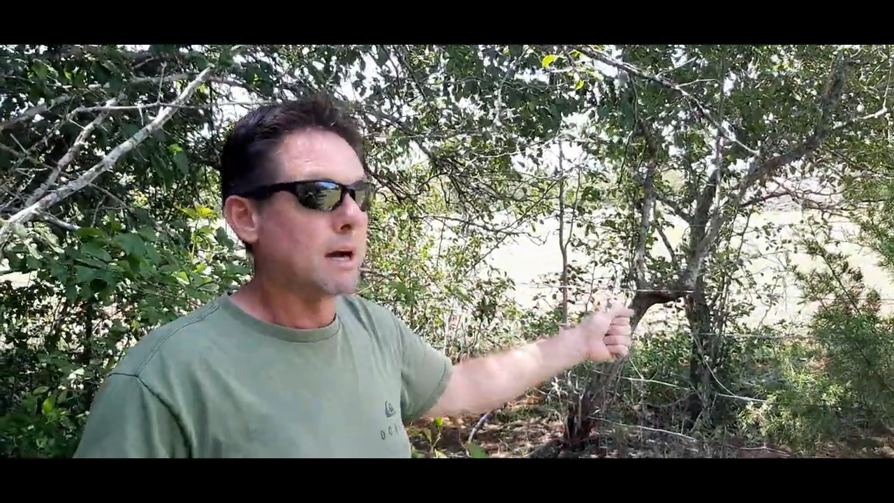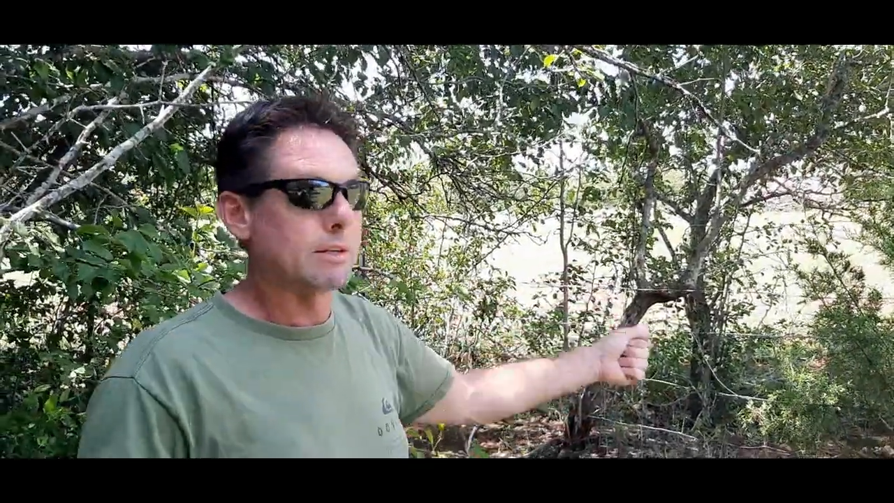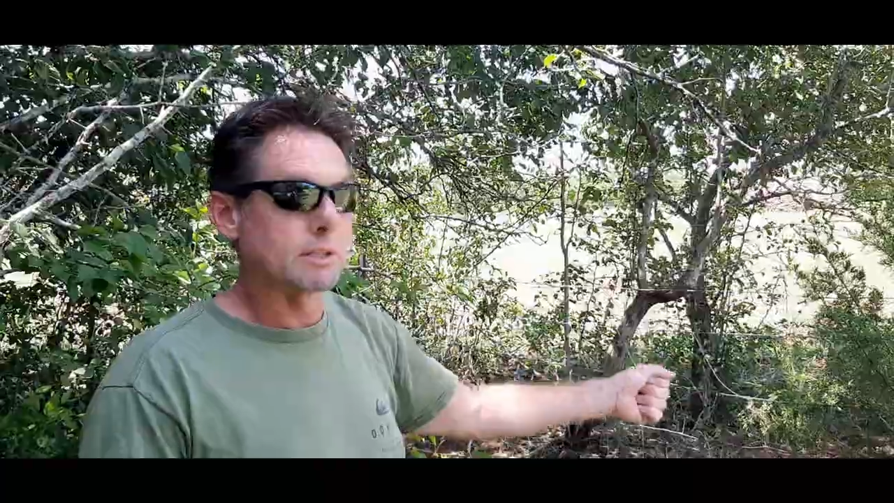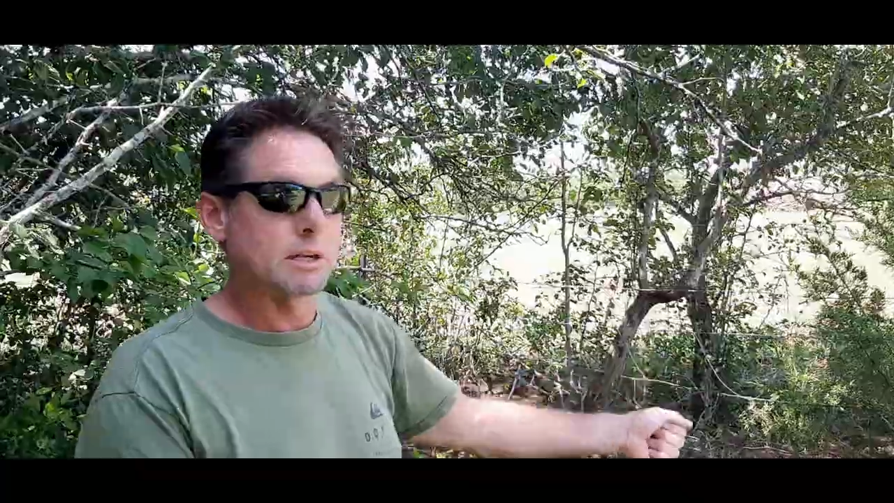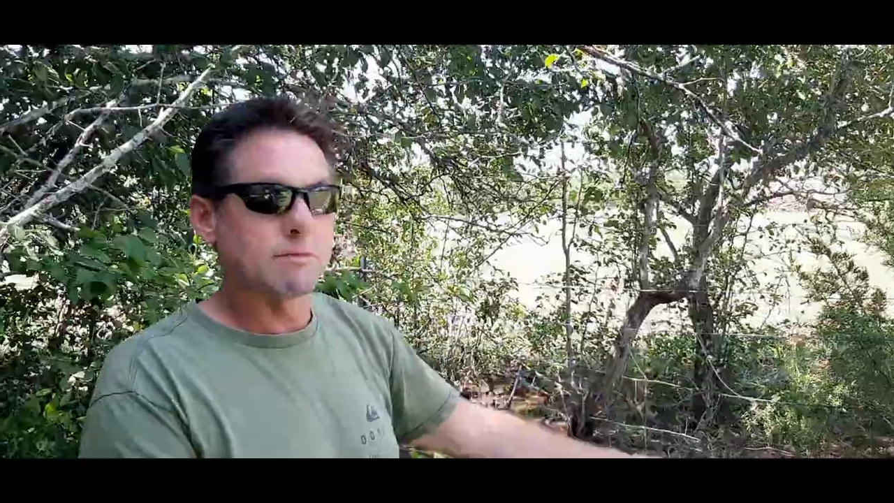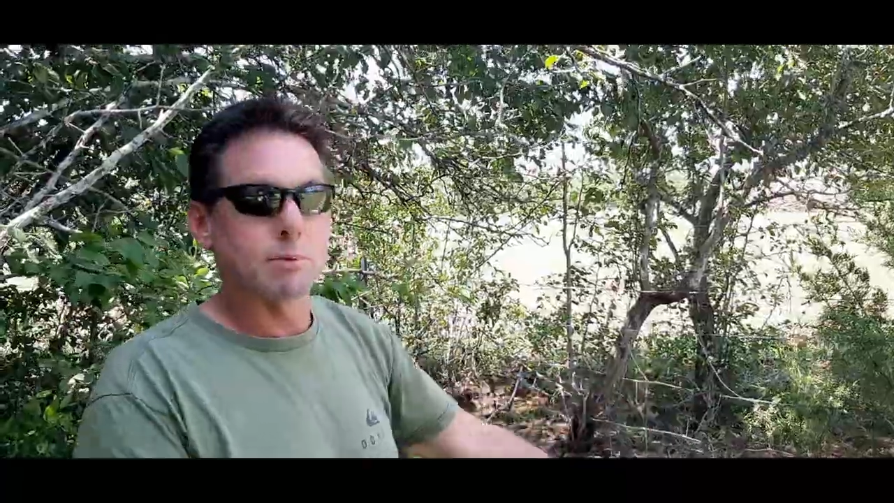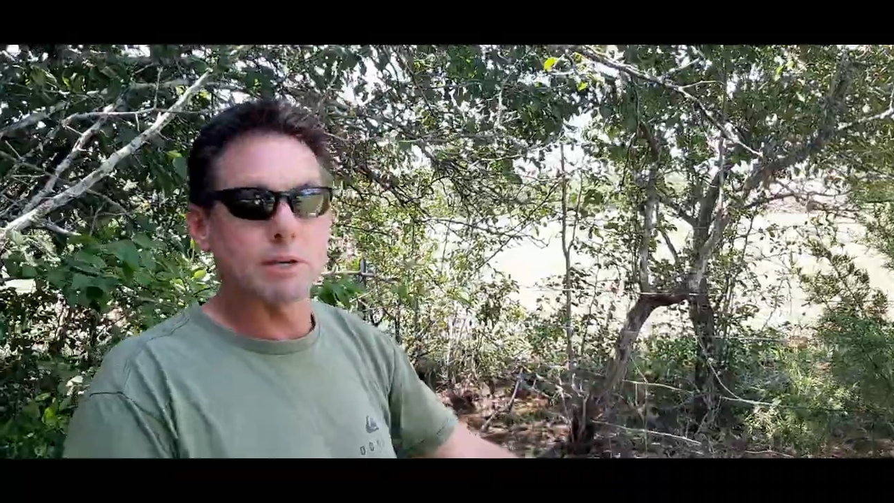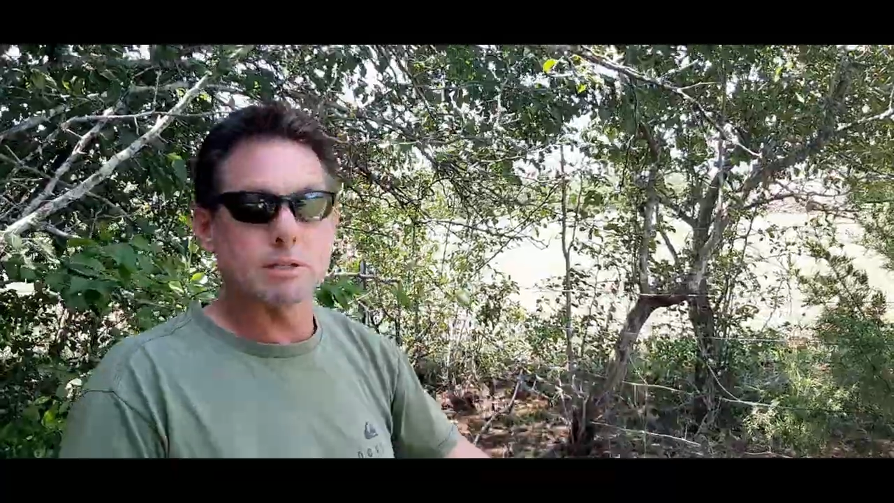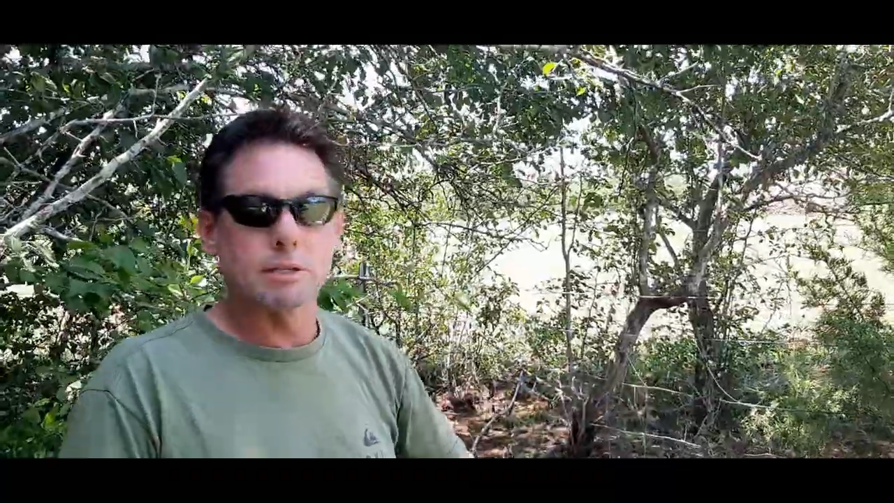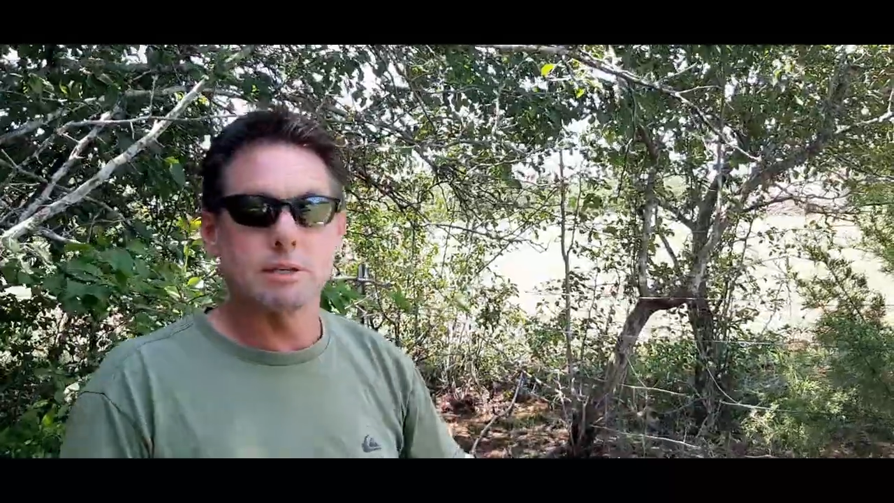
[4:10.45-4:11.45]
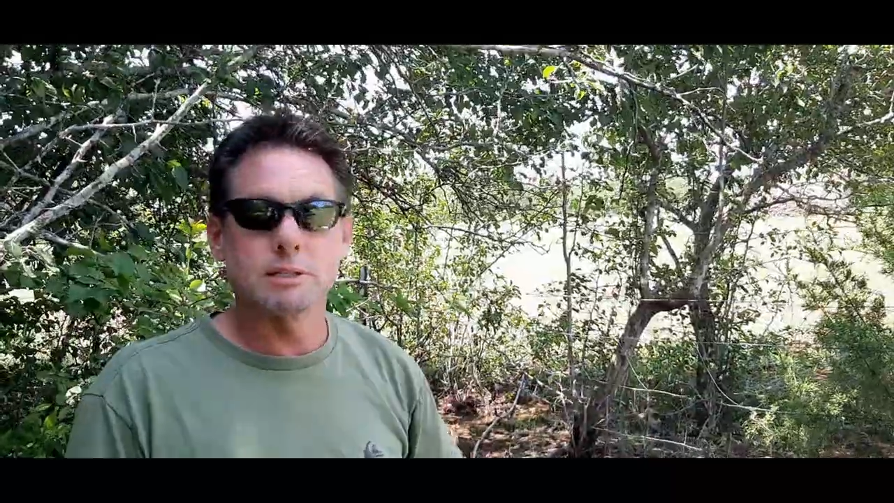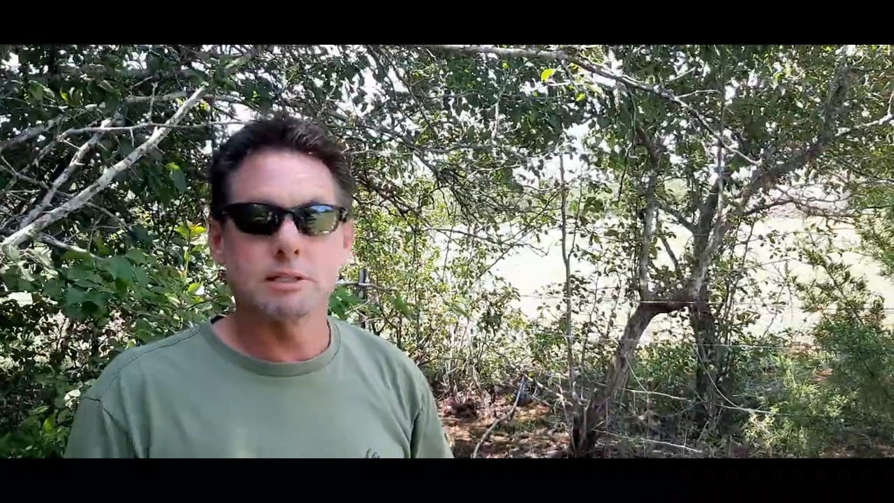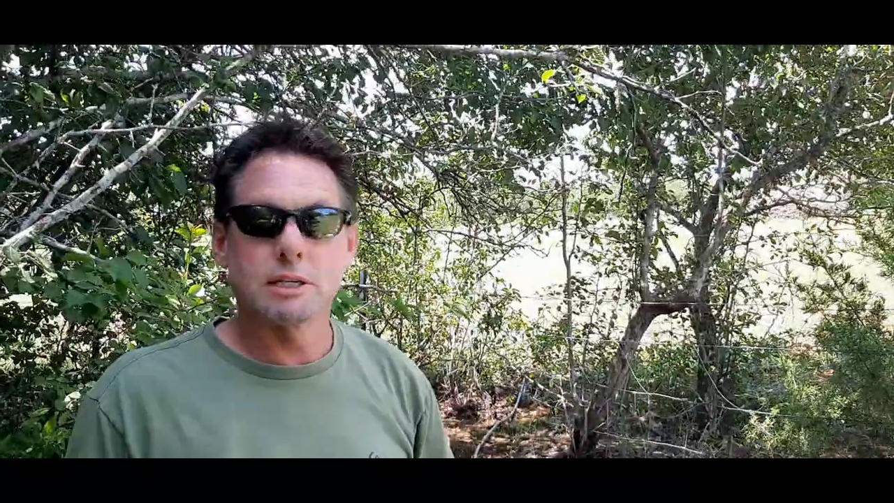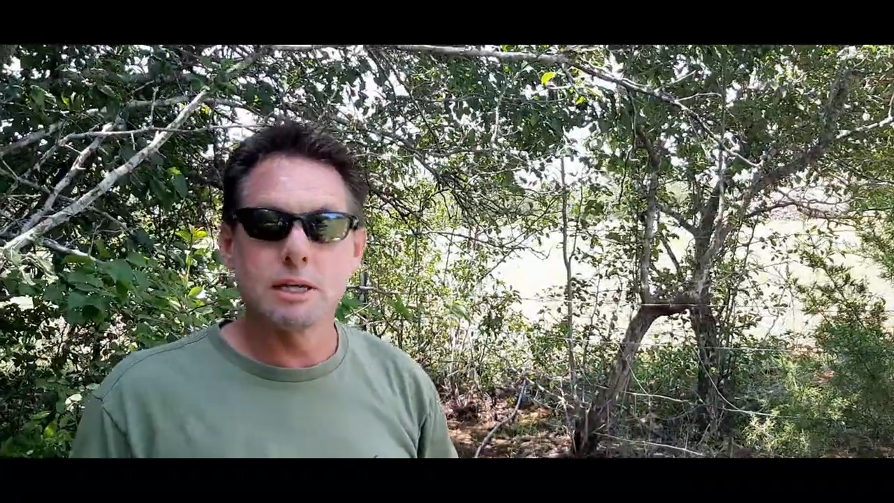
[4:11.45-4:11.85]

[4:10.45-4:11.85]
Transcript: there's enough pressure that it doesn't